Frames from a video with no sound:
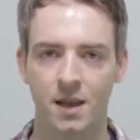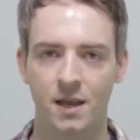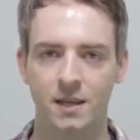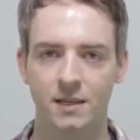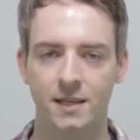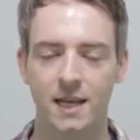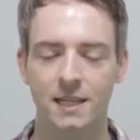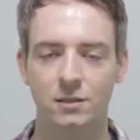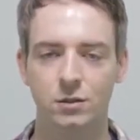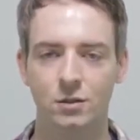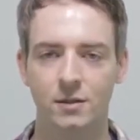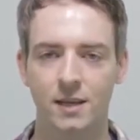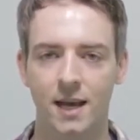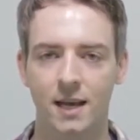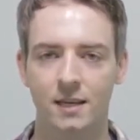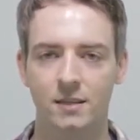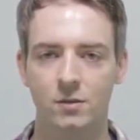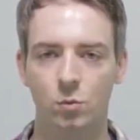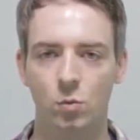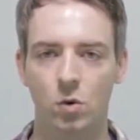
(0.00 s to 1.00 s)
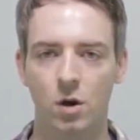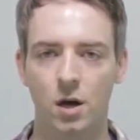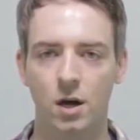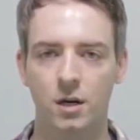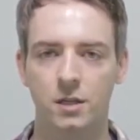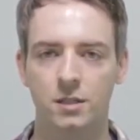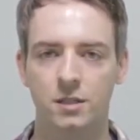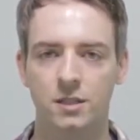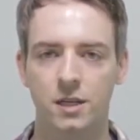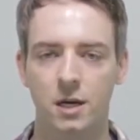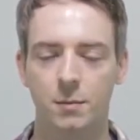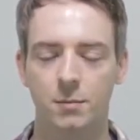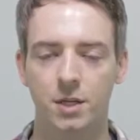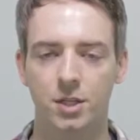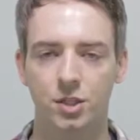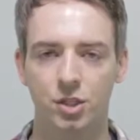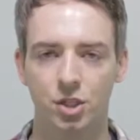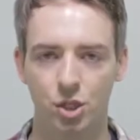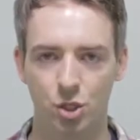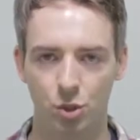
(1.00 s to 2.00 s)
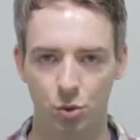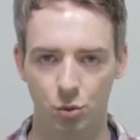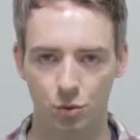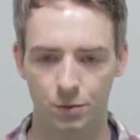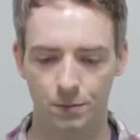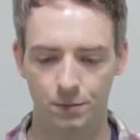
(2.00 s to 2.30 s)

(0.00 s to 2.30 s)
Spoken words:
Let's look at word number 2.